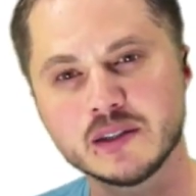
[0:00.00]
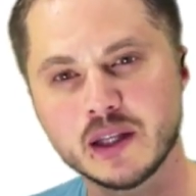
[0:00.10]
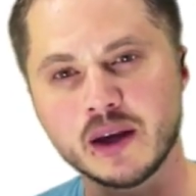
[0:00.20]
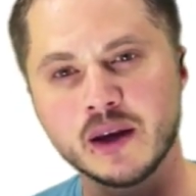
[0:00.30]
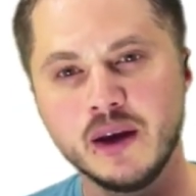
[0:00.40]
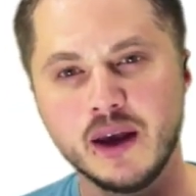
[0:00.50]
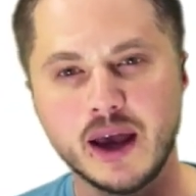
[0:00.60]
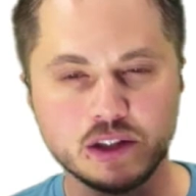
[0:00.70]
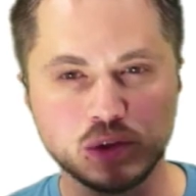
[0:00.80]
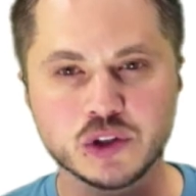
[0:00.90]
Like,
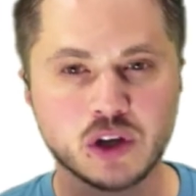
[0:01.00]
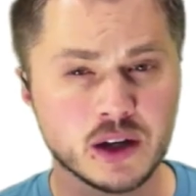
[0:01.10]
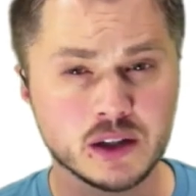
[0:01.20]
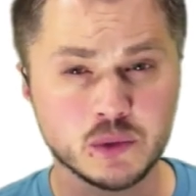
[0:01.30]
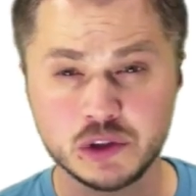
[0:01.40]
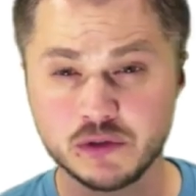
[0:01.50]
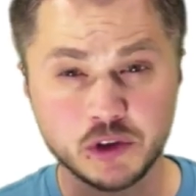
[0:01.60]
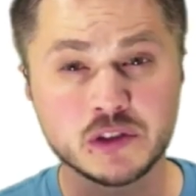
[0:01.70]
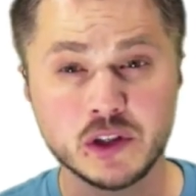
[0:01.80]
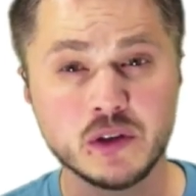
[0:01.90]
as you were starting, was your
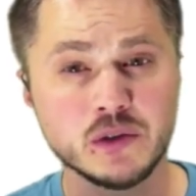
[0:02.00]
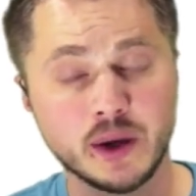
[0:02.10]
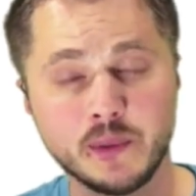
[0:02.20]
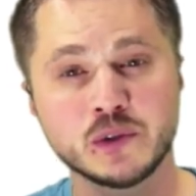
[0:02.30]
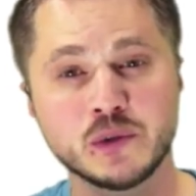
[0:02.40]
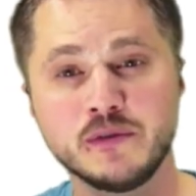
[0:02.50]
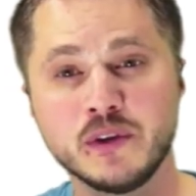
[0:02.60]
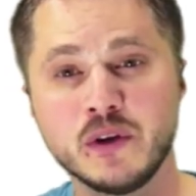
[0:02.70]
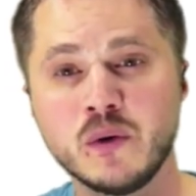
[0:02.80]
first video done with ScreenFlow,